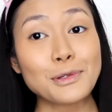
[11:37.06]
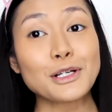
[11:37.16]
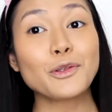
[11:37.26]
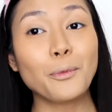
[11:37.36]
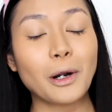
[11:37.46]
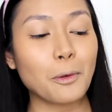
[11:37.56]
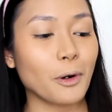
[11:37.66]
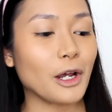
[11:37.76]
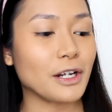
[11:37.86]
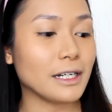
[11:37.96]
there's no brow
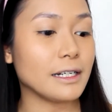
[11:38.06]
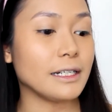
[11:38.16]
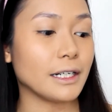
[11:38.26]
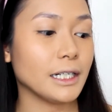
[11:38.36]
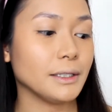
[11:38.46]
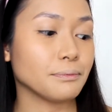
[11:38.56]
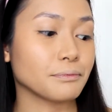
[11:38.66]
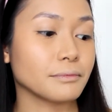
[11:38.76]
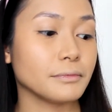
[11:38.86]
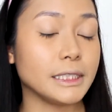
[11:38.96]
product in here.
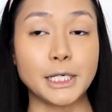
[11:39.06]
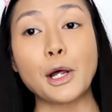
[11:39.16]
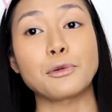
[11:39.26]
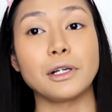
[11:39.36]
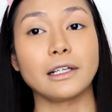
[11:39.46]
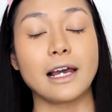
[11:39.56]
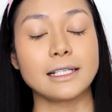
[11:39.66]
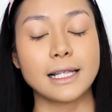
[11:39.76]
Did not realize